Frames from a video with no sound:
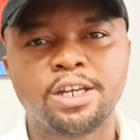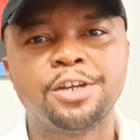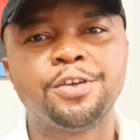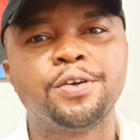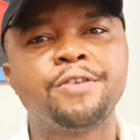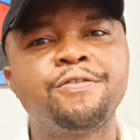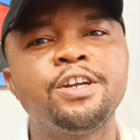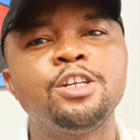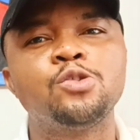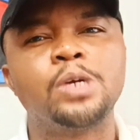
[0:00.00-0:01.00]
Your referee
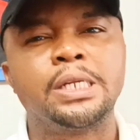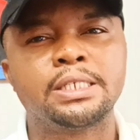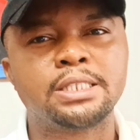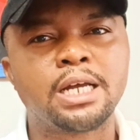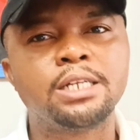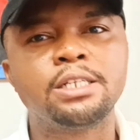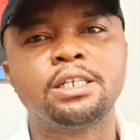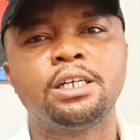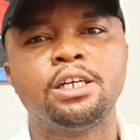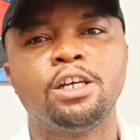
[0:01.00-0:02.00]
needs to understand
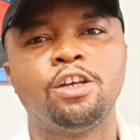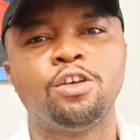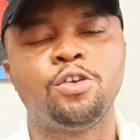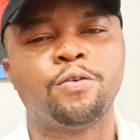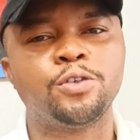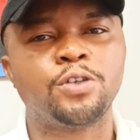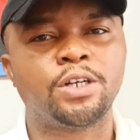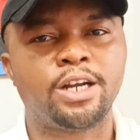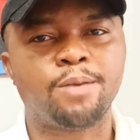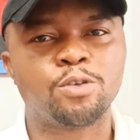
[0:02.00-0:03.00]
your future
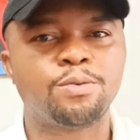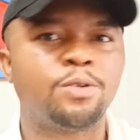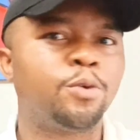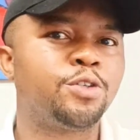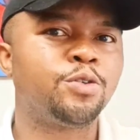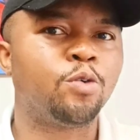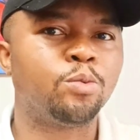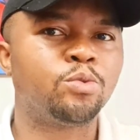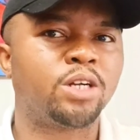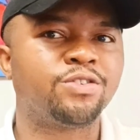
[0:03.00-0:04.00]
career prospects, what you hope
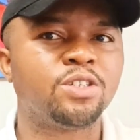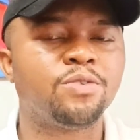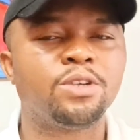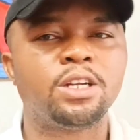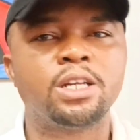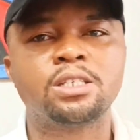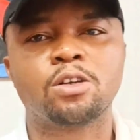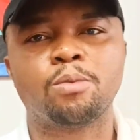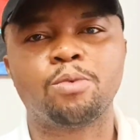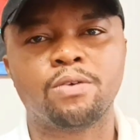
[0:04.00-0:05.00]
to achieve in the next
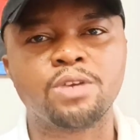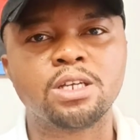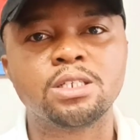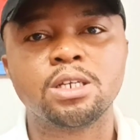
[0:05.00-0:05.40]
couple of years,